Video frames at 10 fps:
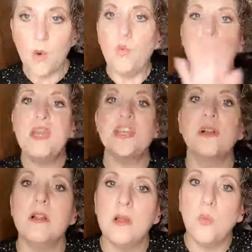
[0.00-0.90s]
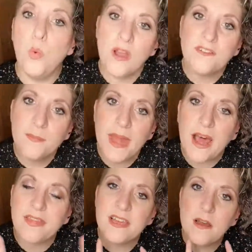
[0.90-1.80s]
we shall work from there.
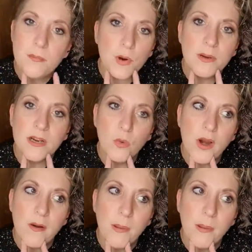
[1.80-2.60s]
I think I'm probably going to wear